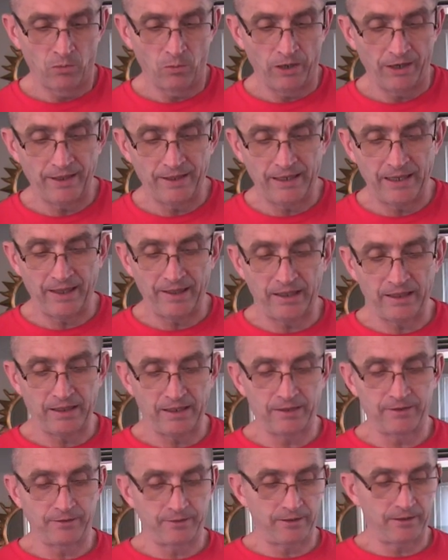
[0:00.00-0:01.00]
one of the other
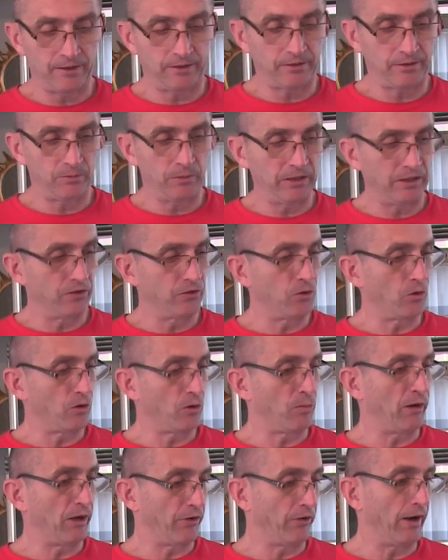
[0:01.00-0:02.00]
things that I, we can
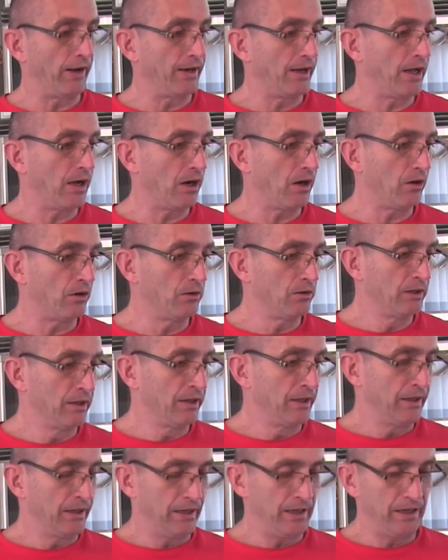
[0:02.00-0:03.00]
talk about right now
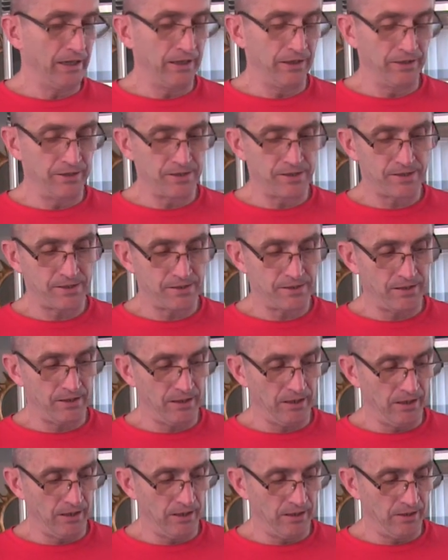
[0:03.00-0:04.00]
is
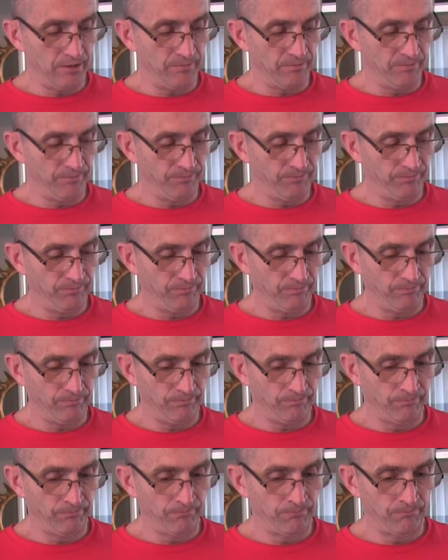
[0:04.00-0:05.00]
um,
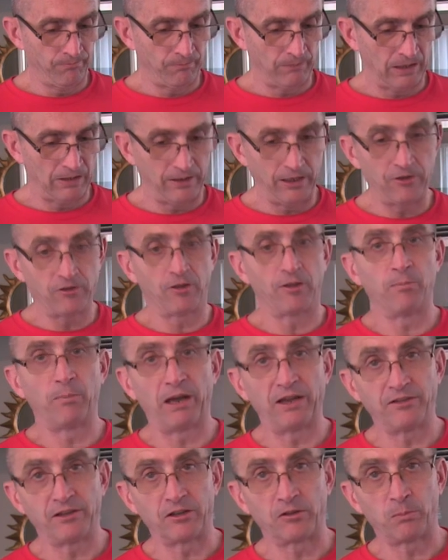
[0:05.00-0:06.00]
these are the
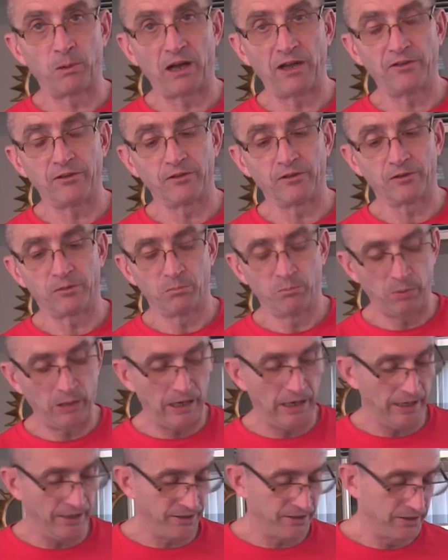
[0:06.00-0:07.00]
basic spices,
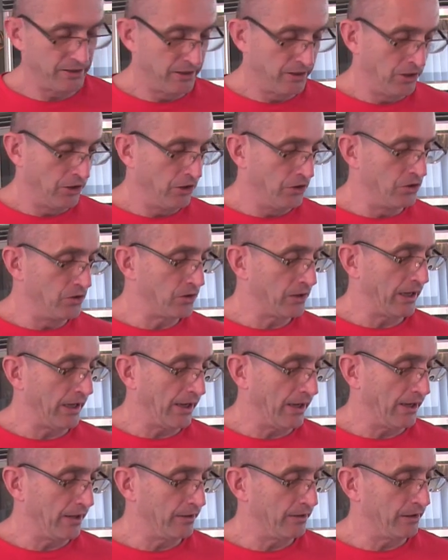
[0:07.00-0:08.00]
but you
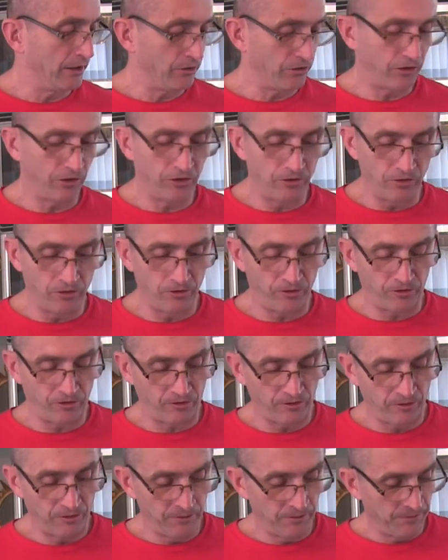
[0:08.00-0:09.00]
can
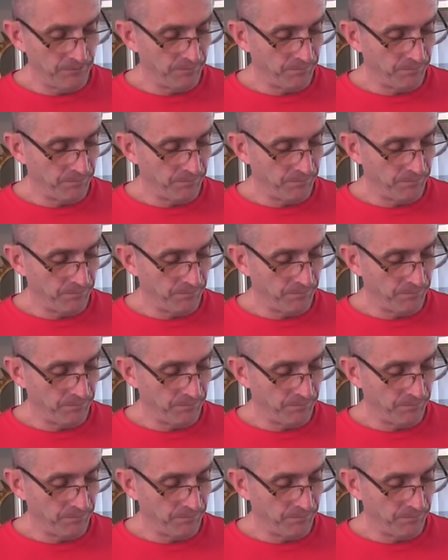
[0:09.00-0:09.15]
introduce